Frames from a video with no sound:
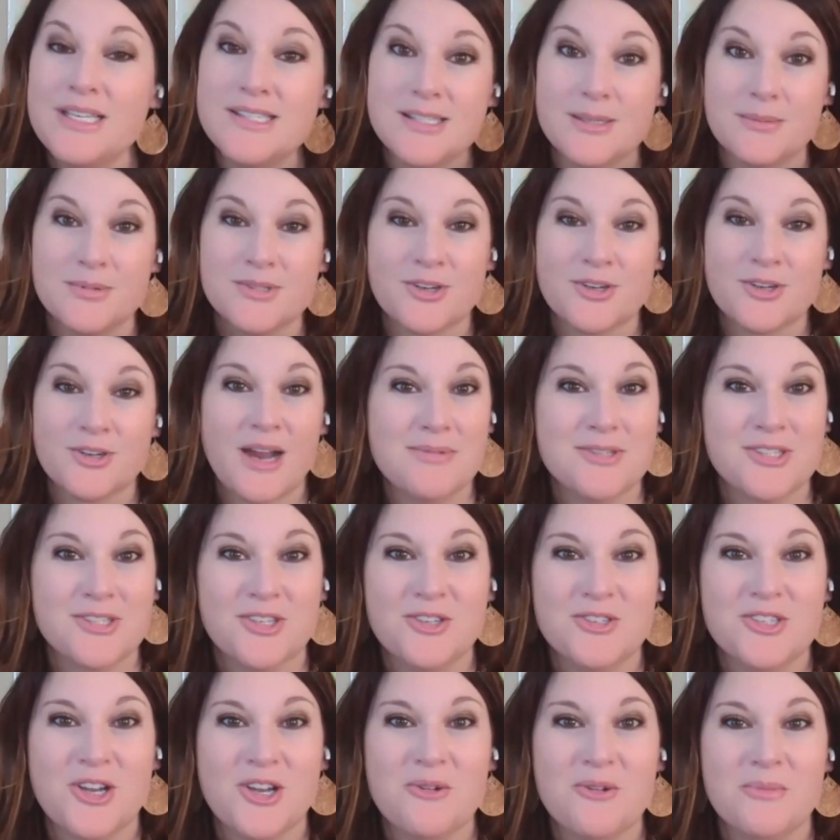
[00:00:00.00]
subscribe so
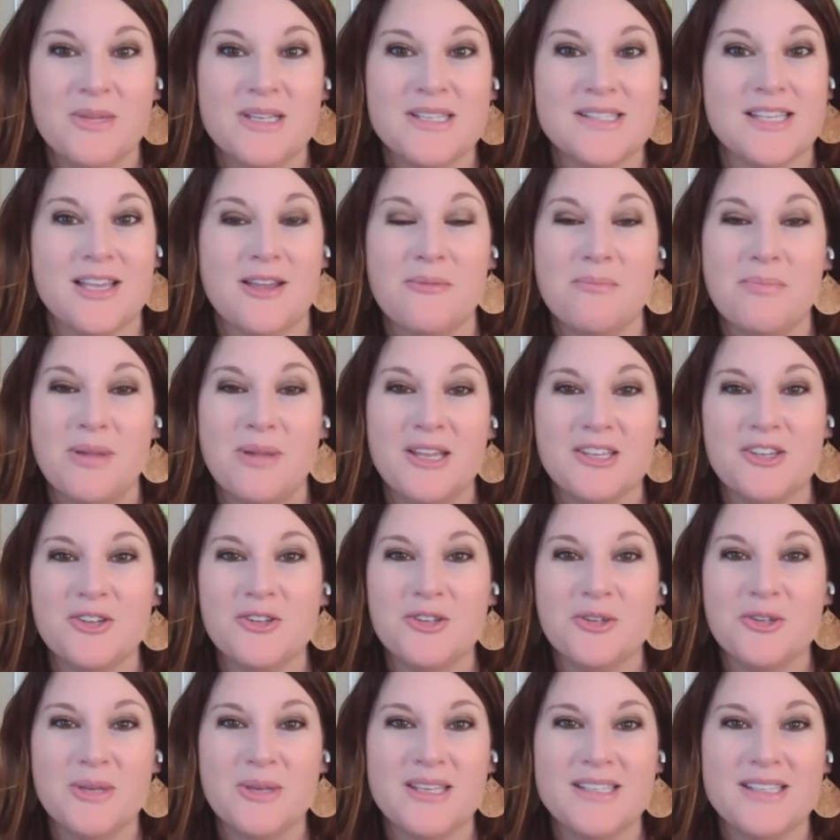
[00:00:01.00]
you don't miss it, but
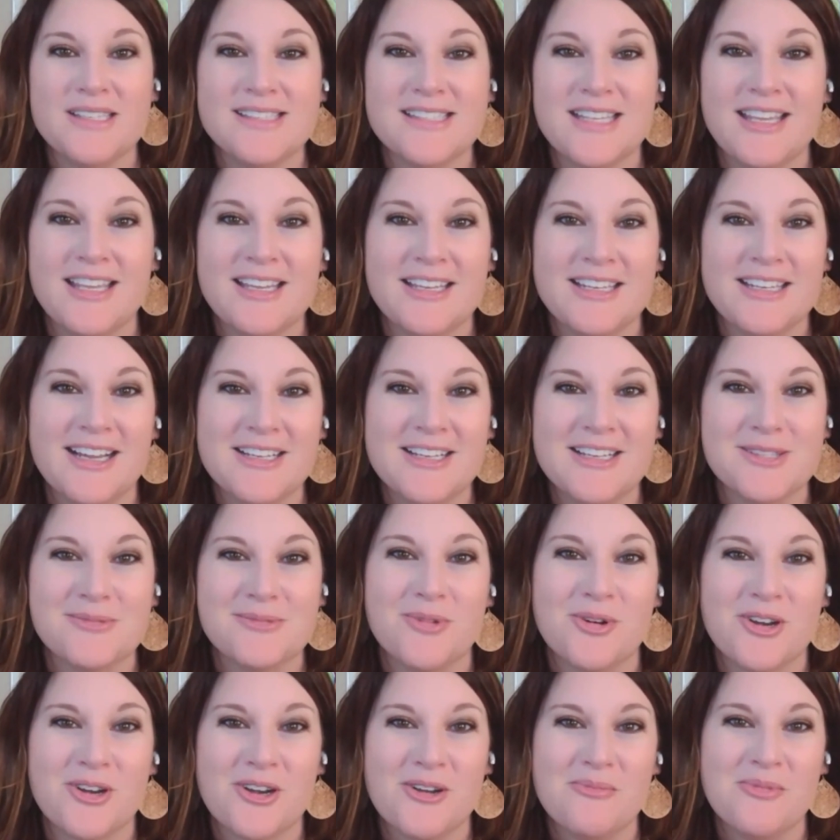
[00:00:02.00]
you'll be seeing us
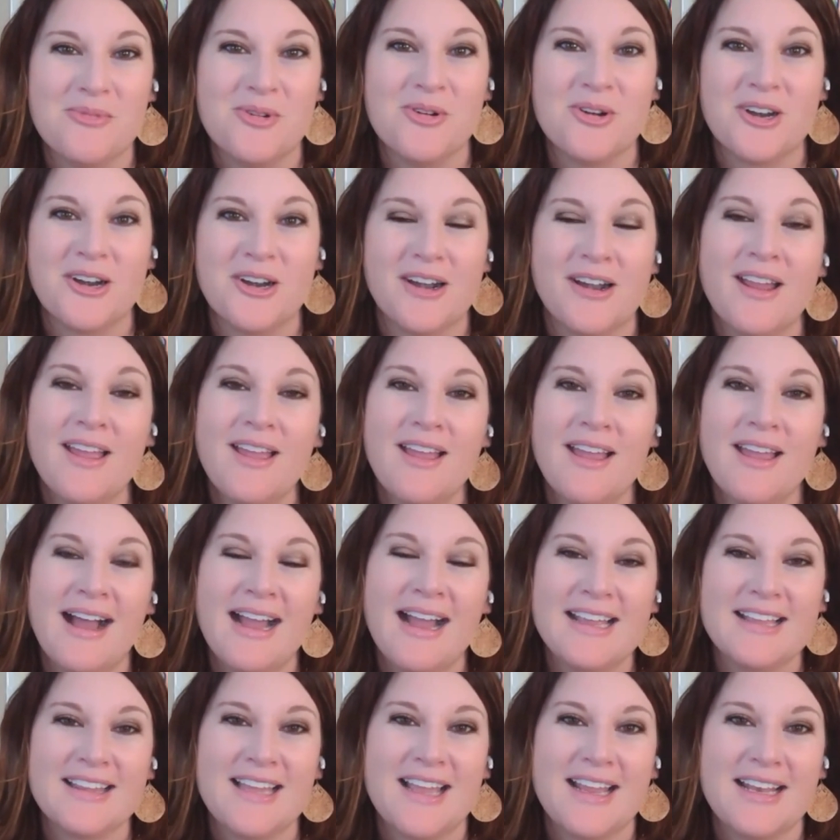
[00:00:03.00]
more and more
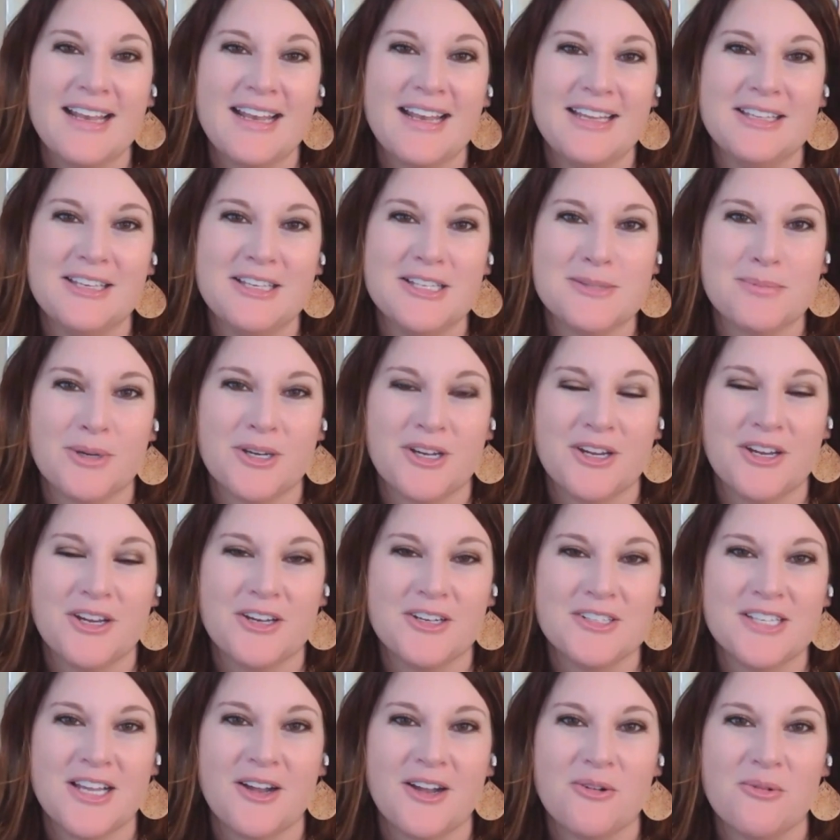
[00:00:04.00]
highlighting these
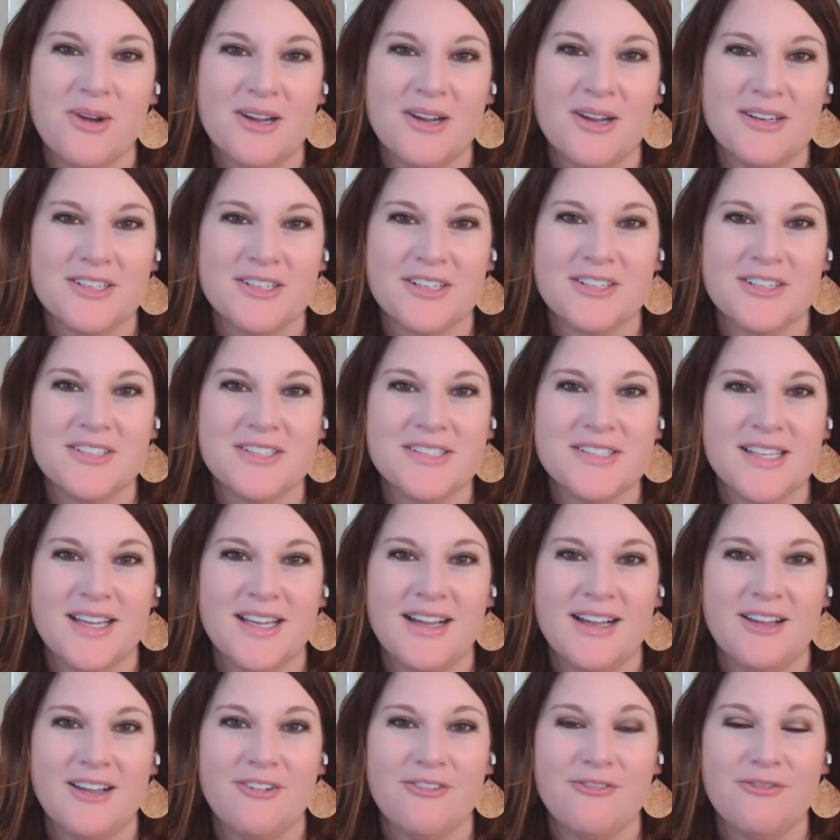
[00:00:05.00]
ProcureTech Wonders
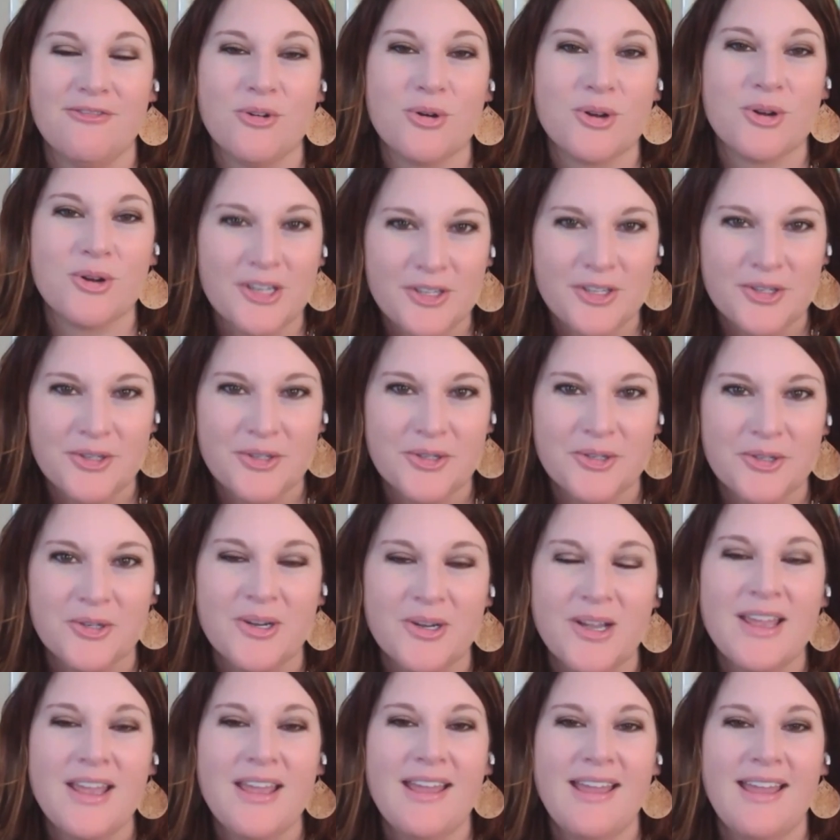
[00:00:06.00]
for you,
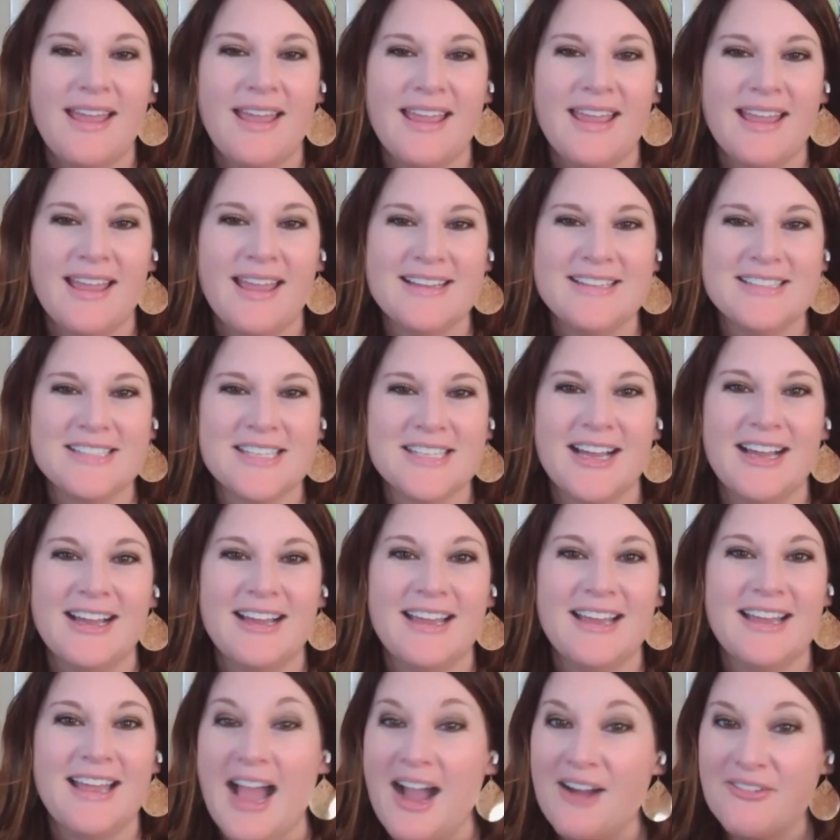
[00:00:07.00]
and
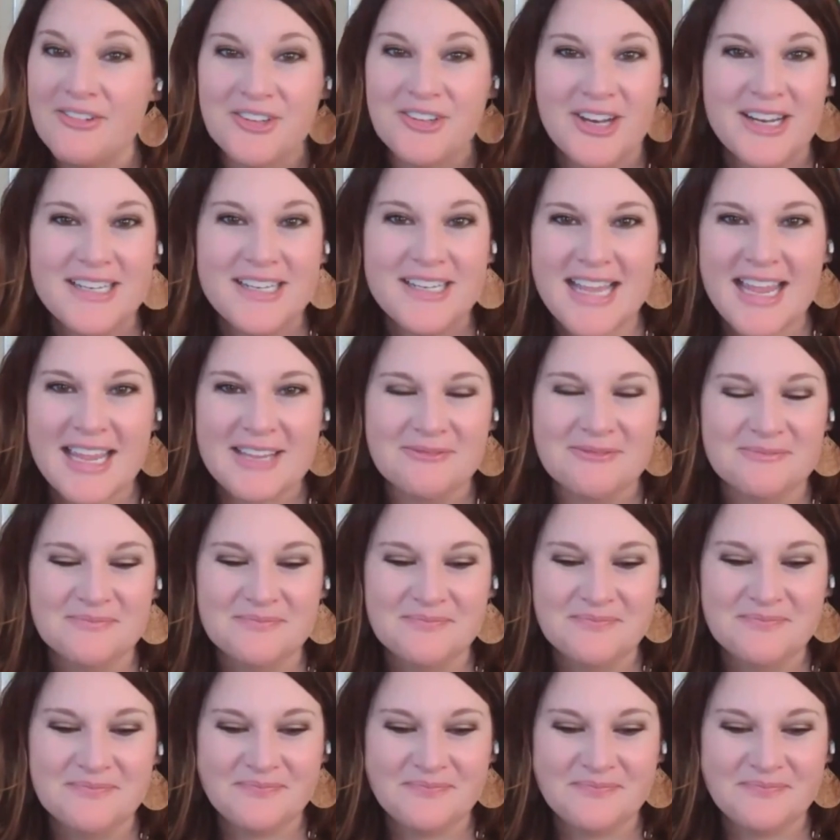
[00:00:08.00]
have a great day.